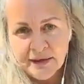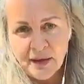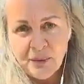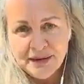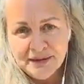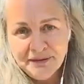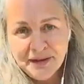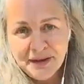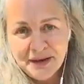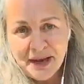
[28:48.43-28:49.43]
that we live
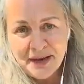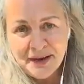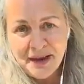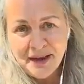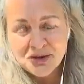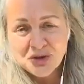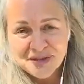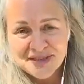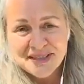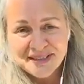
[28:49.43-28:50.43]
in a
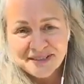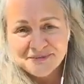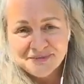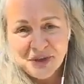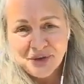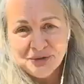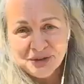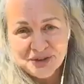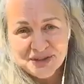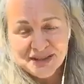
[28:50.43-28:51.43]
trusting
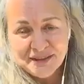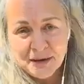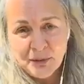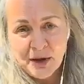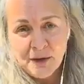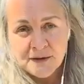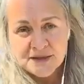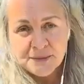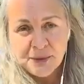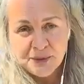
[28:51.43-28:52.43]
universe, and that we are
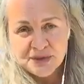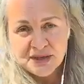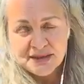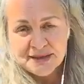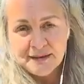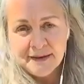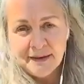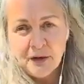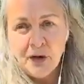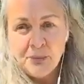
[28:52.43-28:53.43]
supported, and that
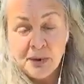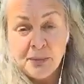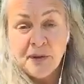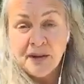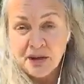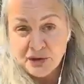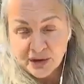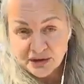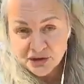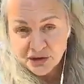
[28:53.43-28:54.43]
there are people that you
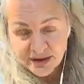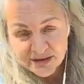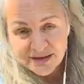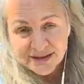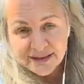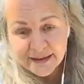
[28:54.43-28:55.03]
can trust.